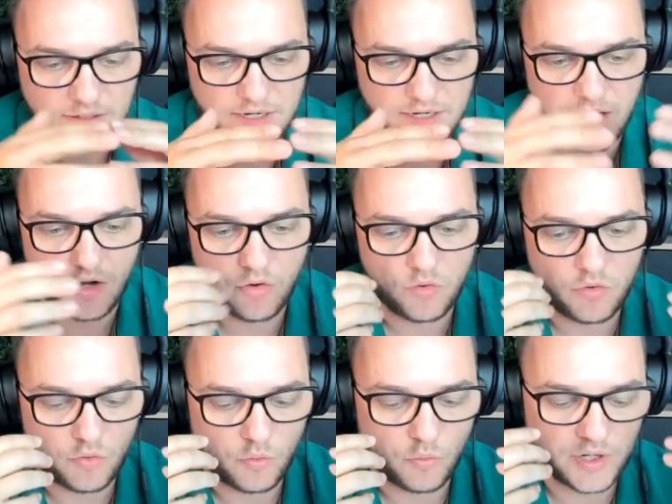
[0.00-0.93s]
Now,
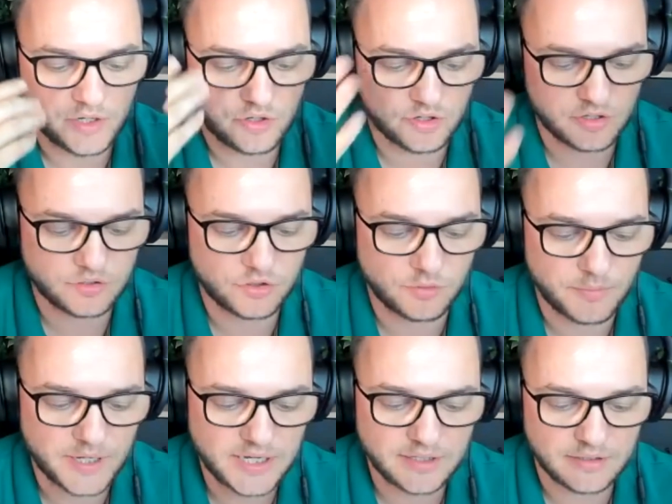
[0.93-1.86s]
when your
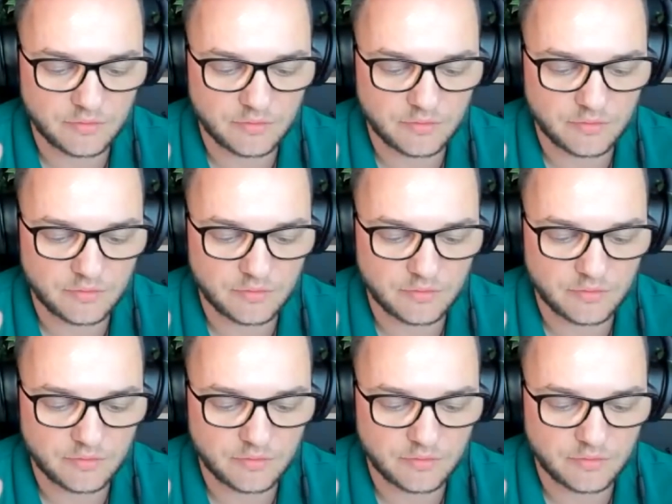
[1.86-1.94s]
domain,